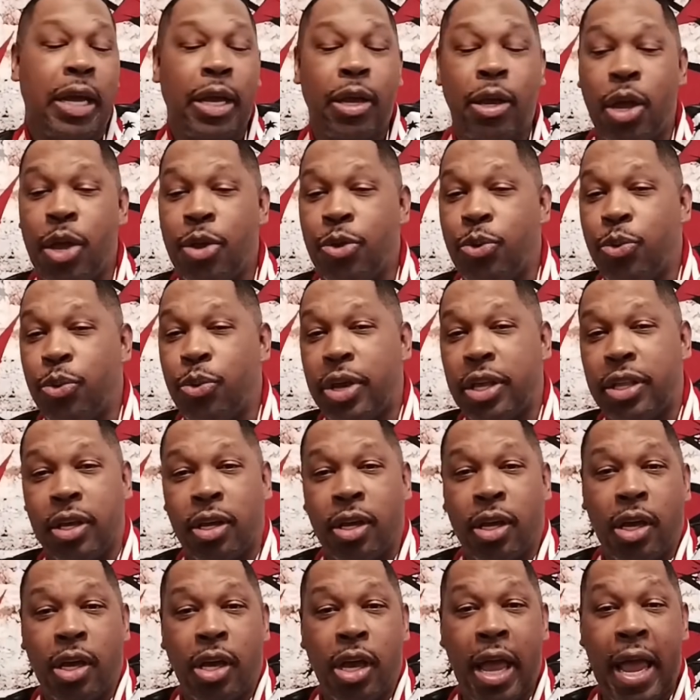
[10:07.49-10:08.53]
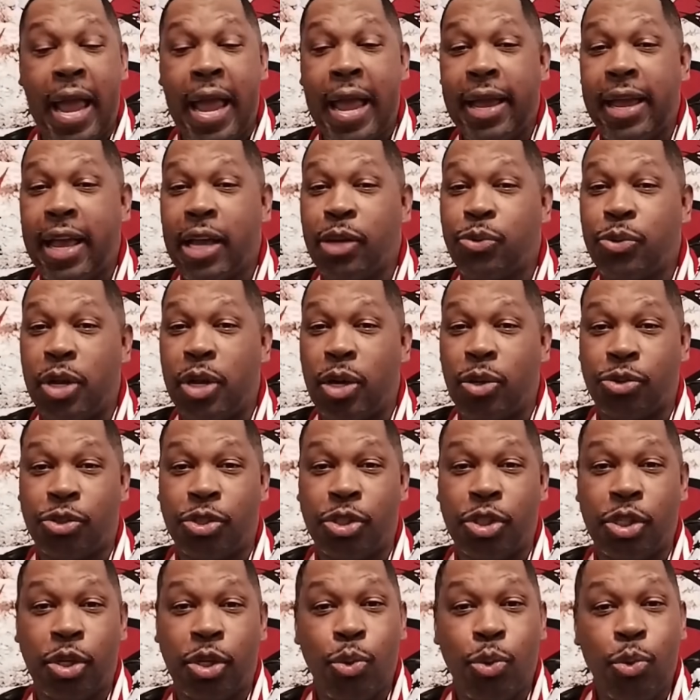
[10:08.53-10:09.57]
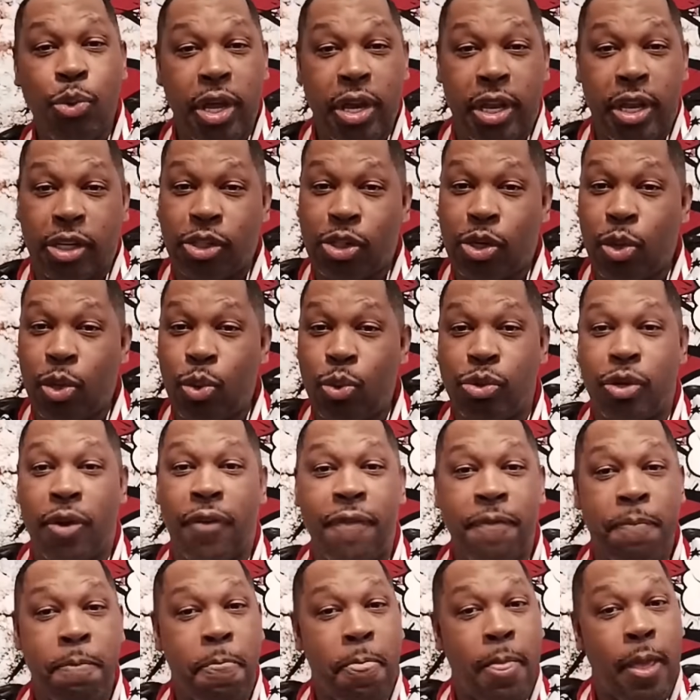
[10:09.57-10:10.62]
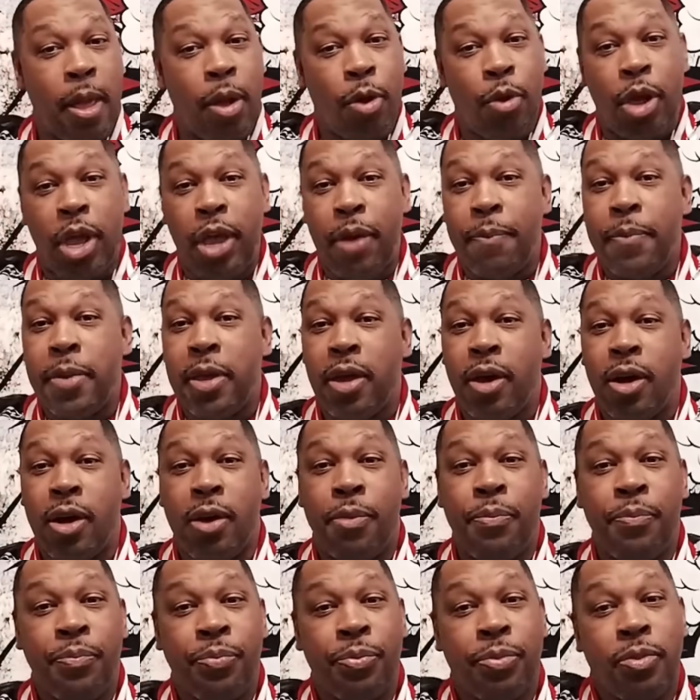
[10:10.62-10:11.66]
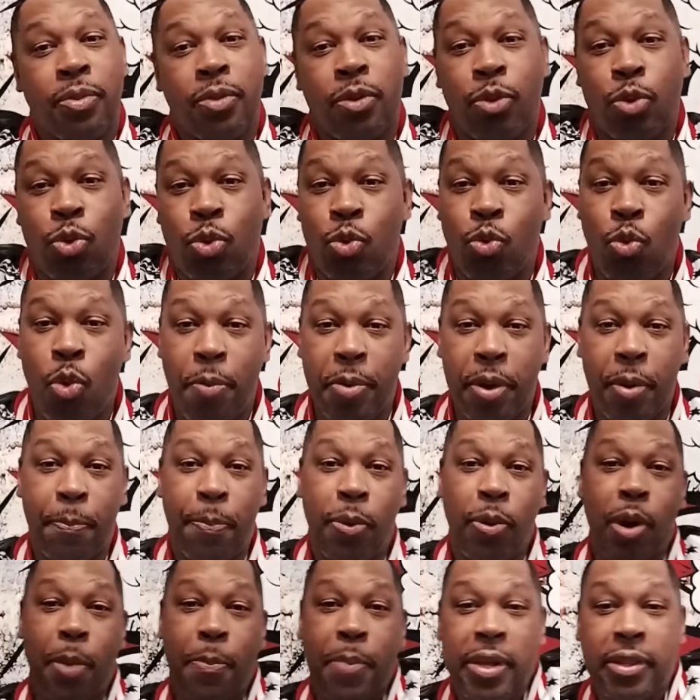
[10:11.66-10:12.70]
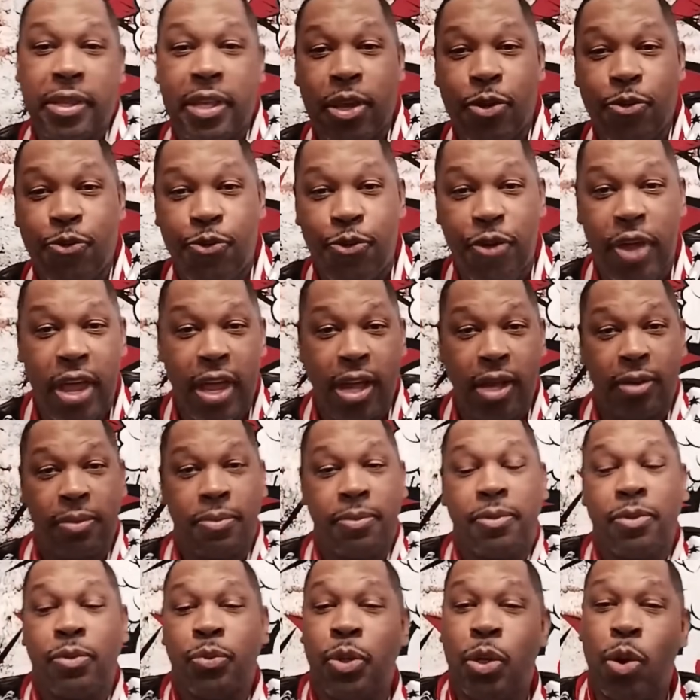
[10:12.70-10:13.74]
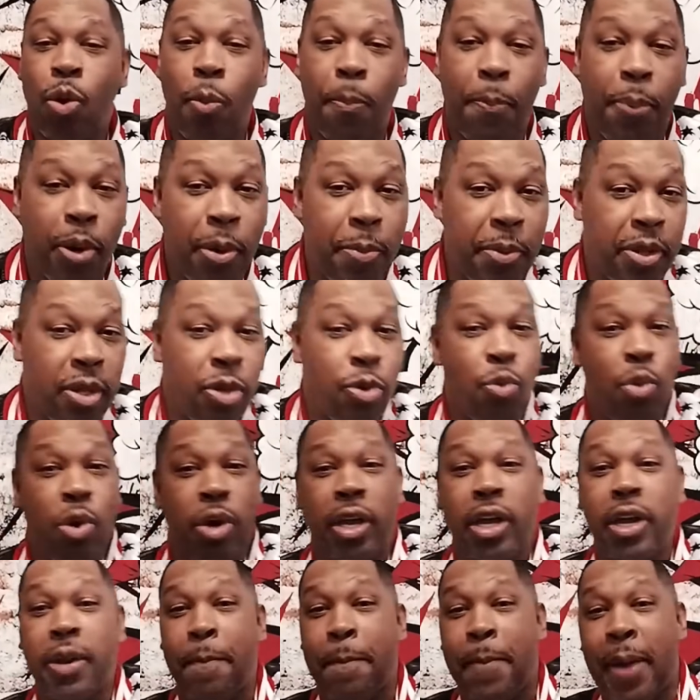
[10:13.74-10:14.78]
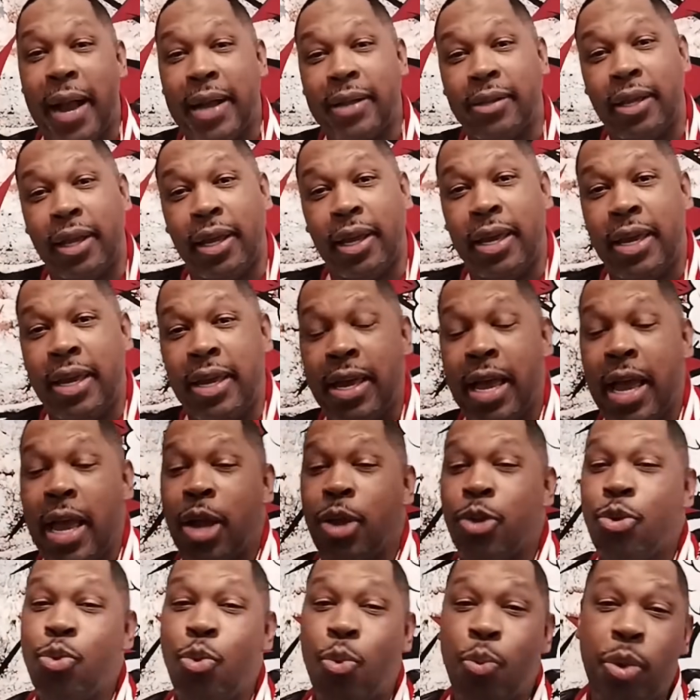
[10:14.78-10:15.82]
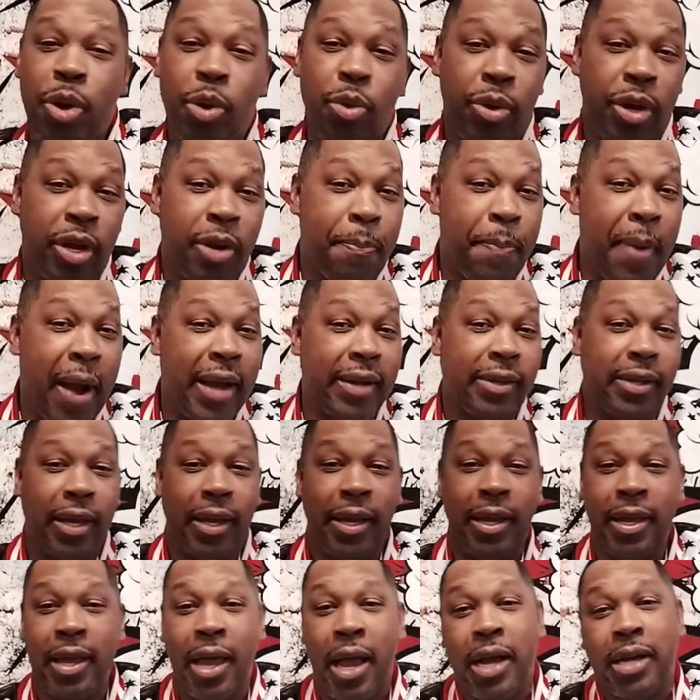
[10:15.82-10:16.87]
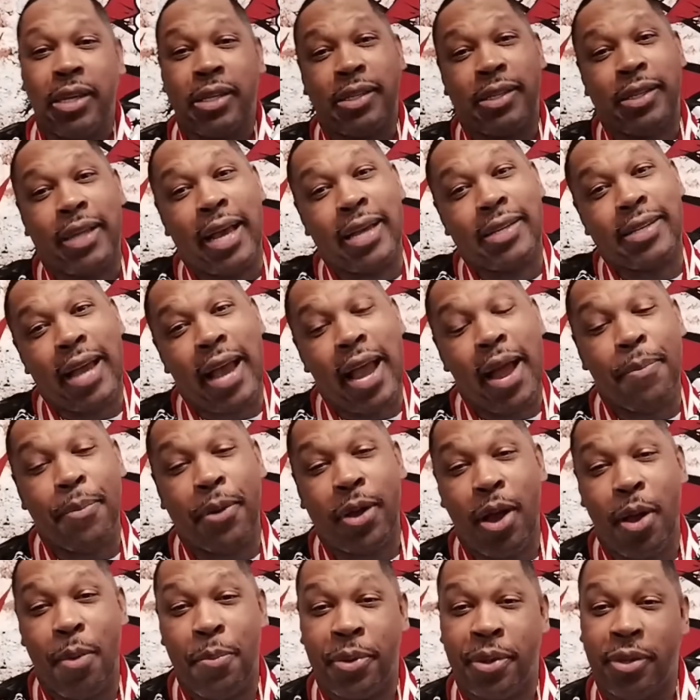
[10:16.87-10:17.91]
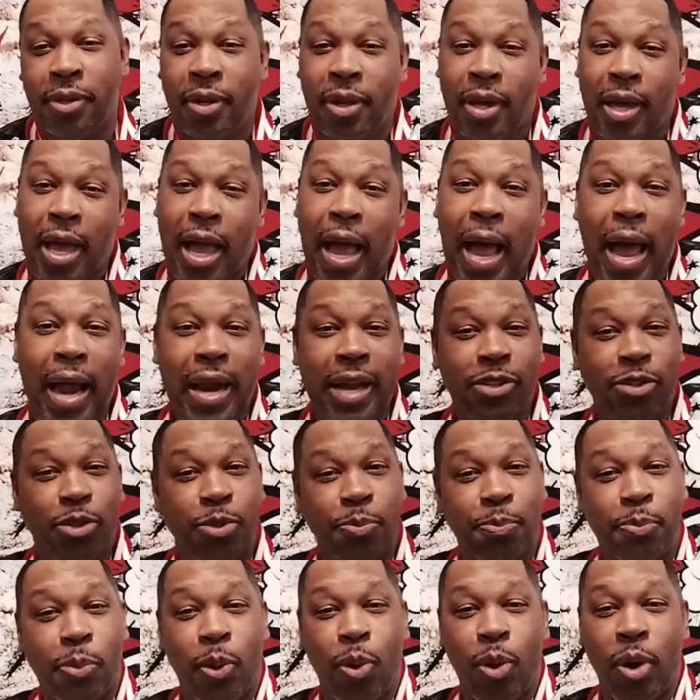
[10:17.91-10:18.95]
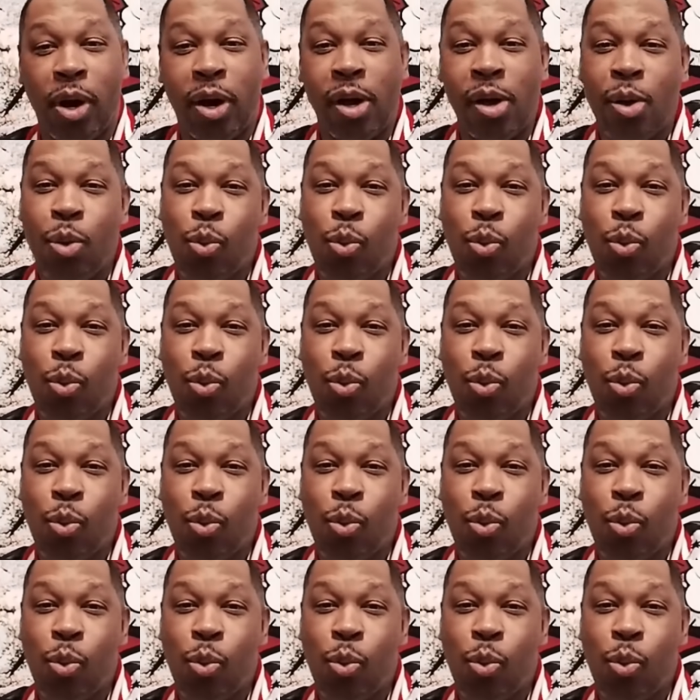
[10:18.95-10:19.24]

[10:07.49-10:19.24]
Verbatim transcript: And you get the and guess what else? You get exclusive. Hit me up. You want me to pull up at the event? We're gonna pull up at the, you want to get a bite to eat. You we're gonna get a bite to eat. That's how I'm coming. Holler at your boy.